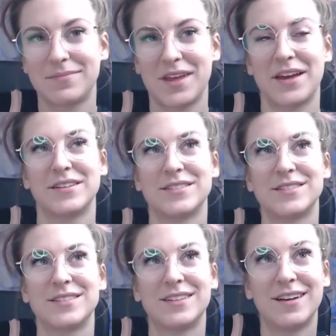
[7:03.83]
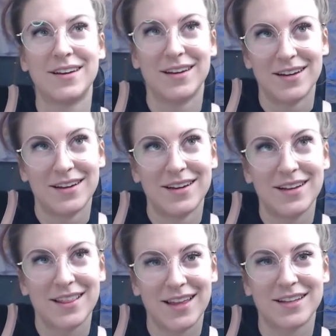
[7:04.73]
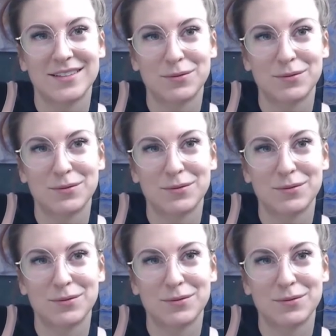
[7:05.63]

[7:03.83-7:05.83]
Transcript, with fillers: Yes, that